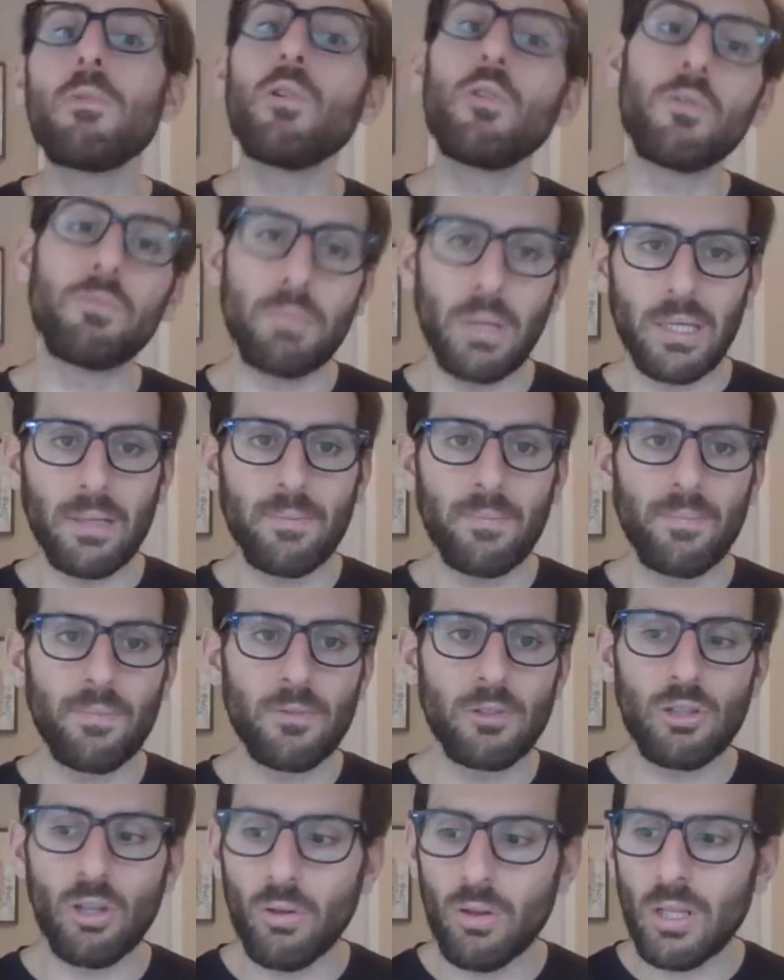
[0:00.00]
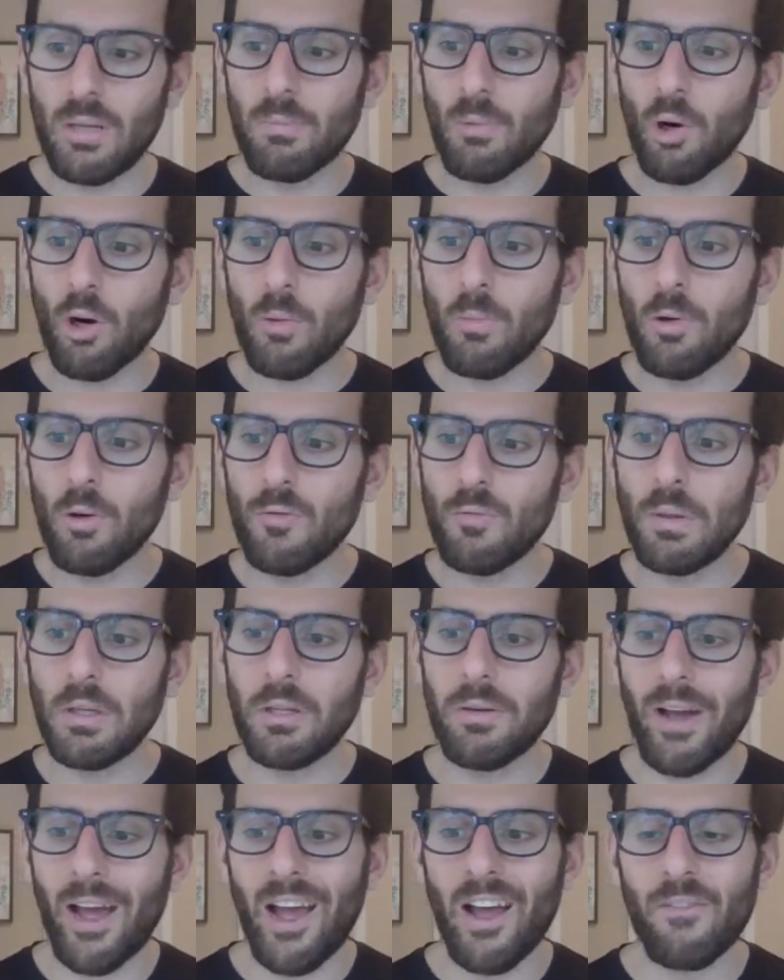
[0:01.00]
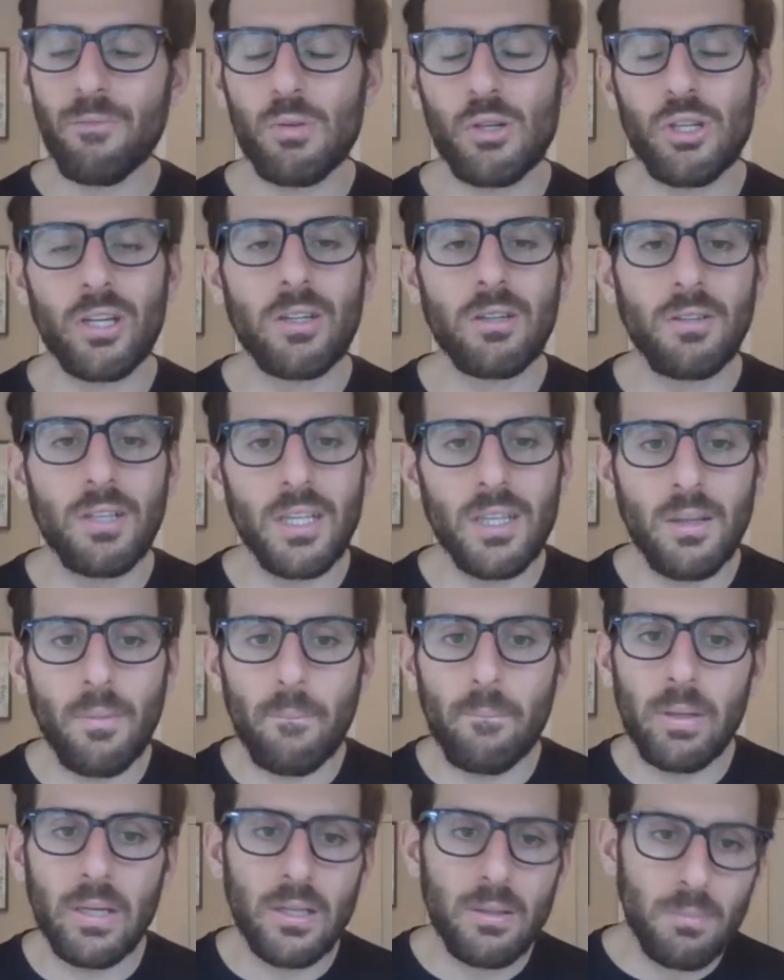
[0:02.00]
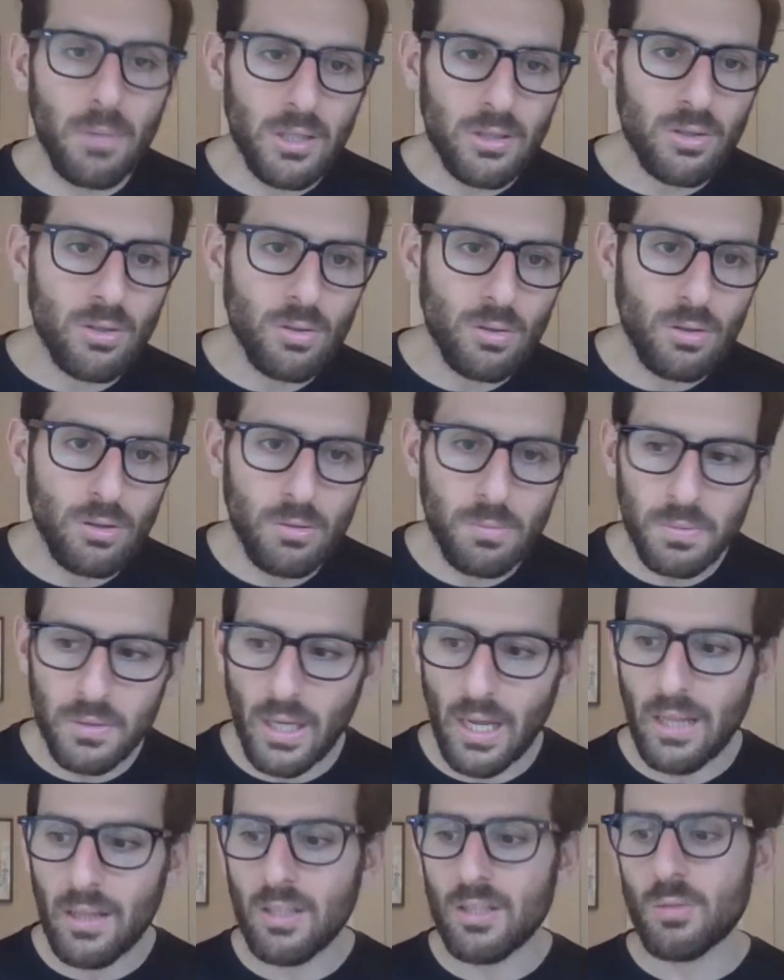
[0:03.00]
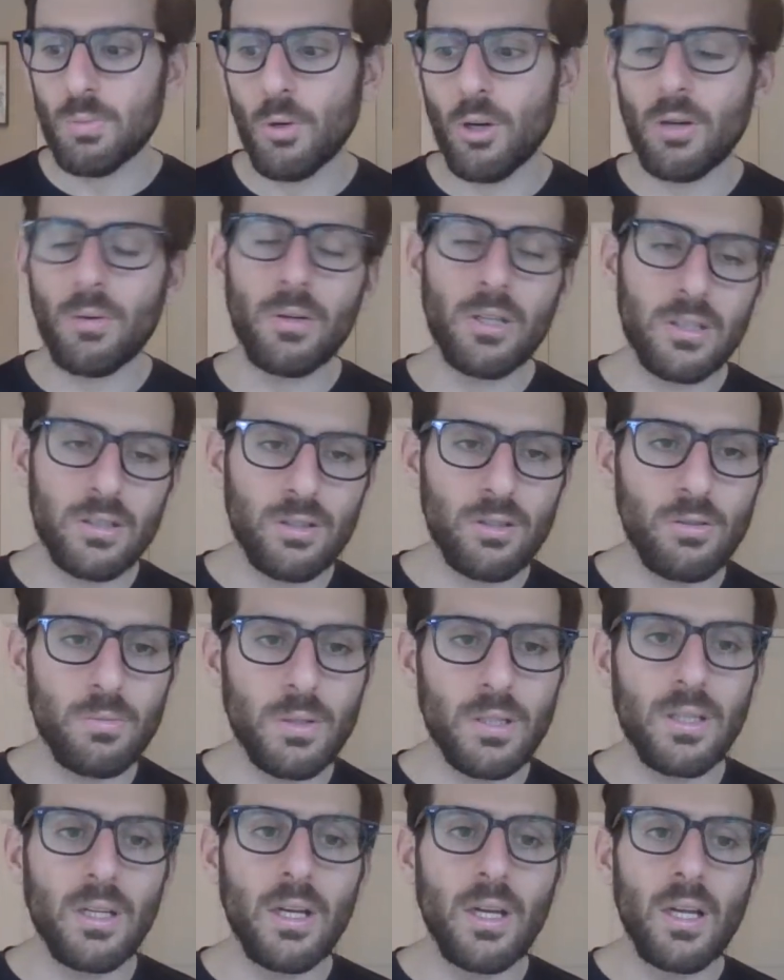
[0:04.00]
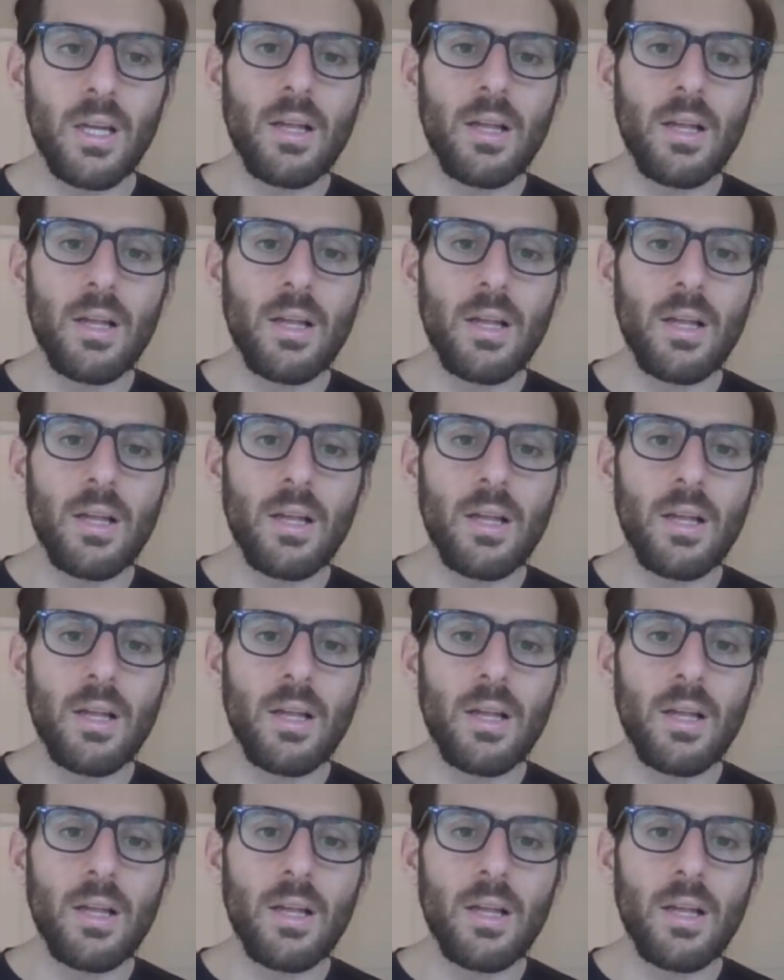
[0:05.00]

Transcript: movement. So the more movement you have, particularly in the big muscle groups and the small ones too, but